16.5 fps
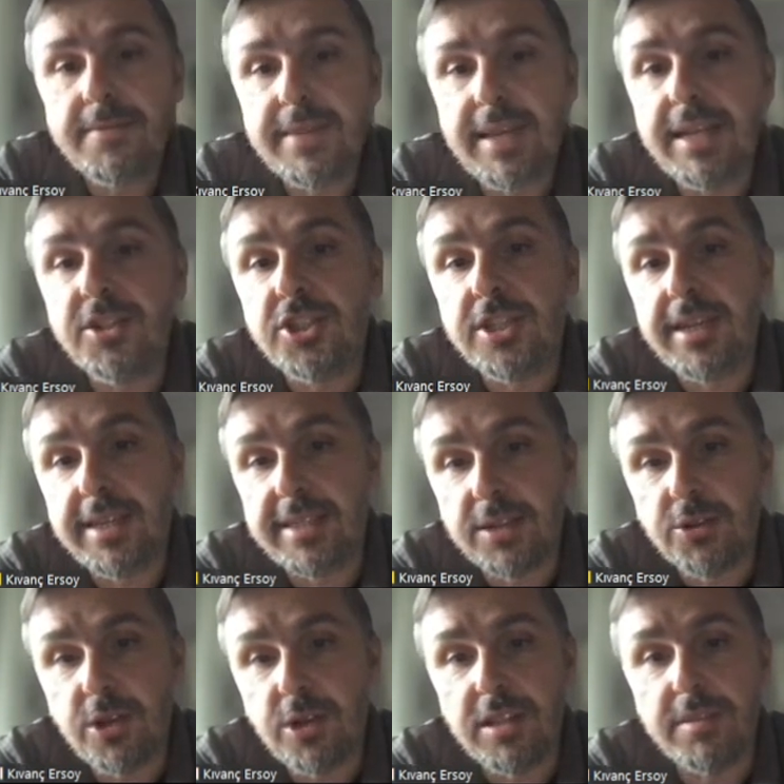then G has a
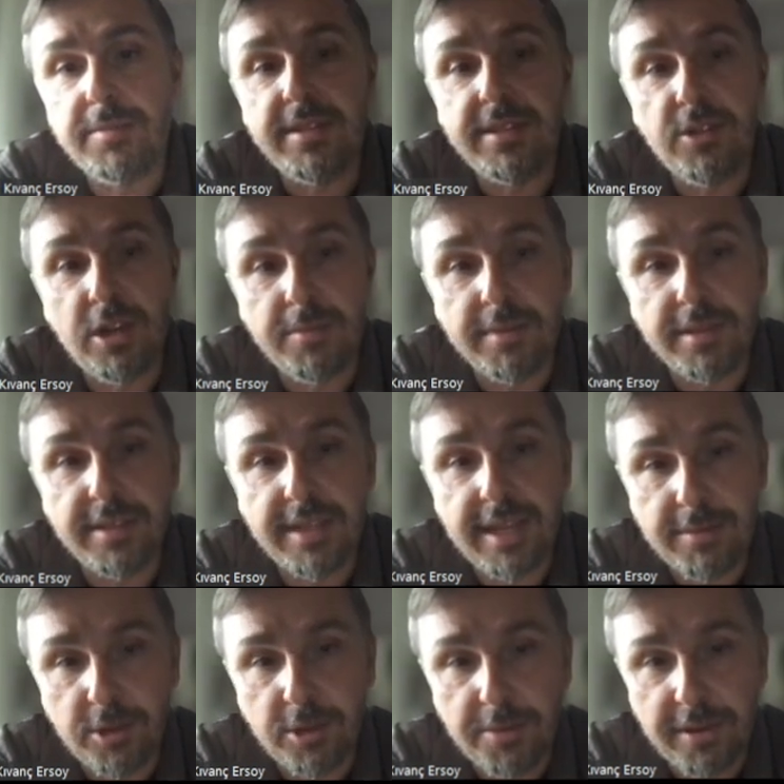solvable normal
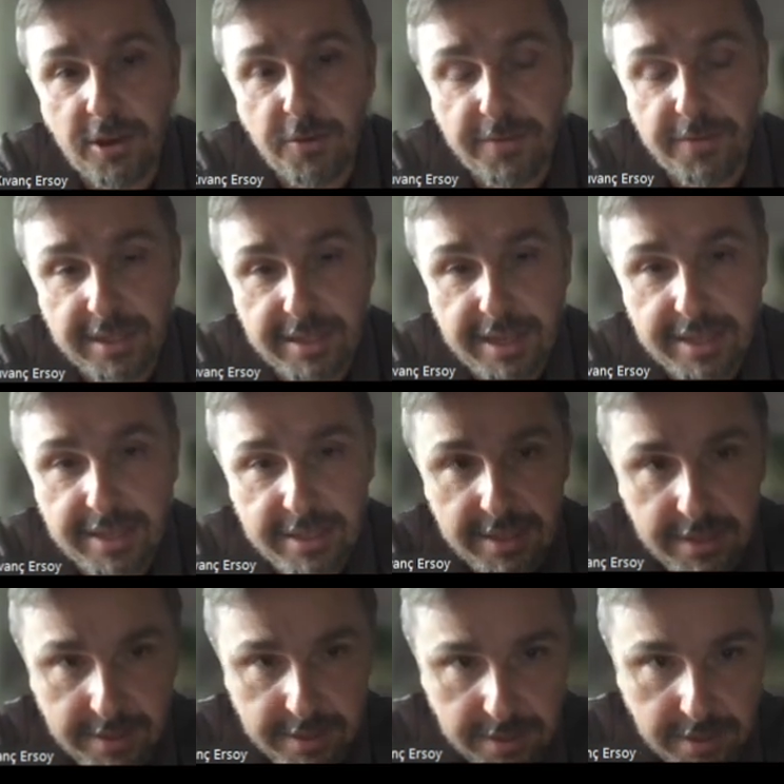subgroup of index
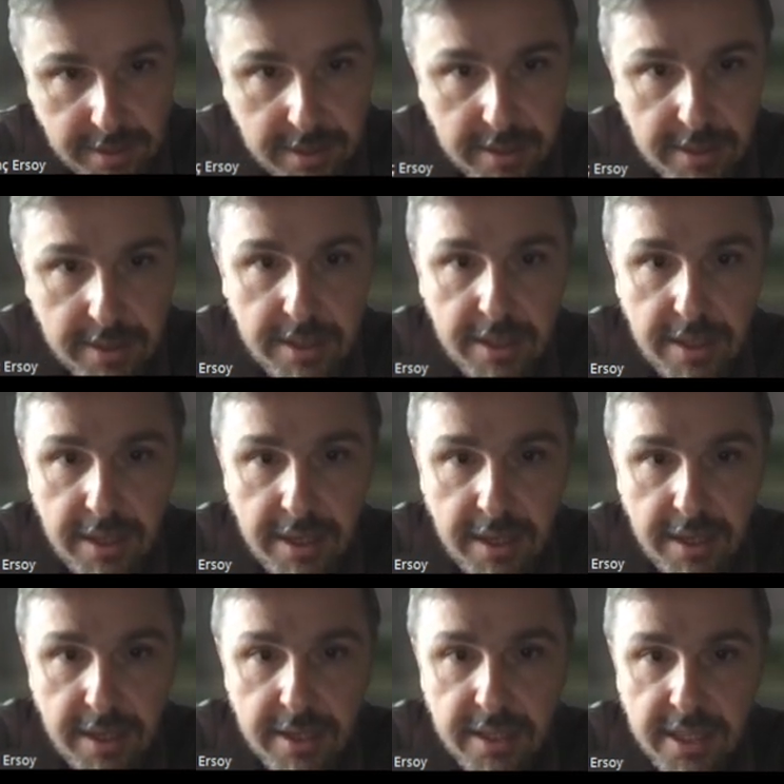
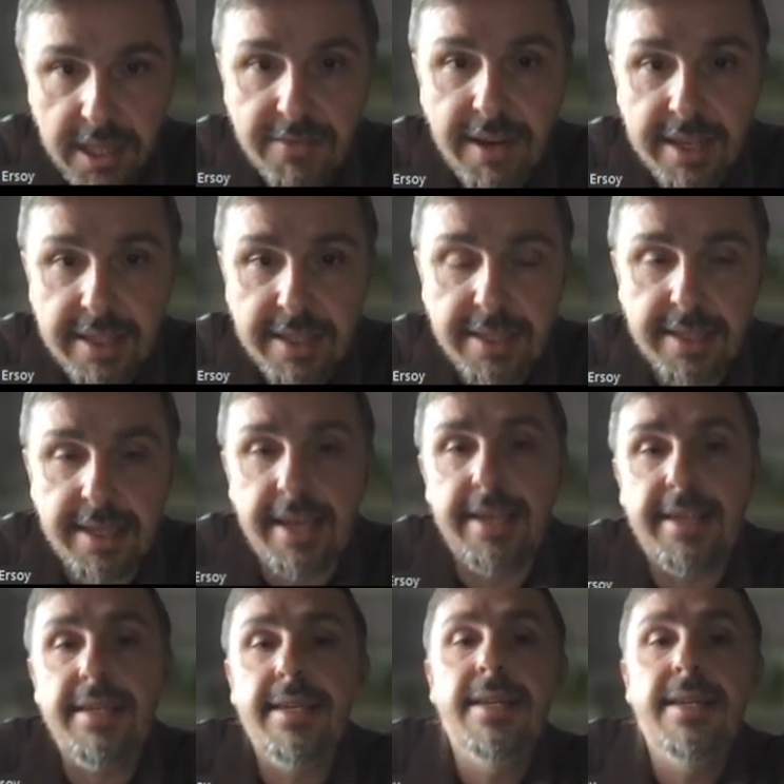dividing k.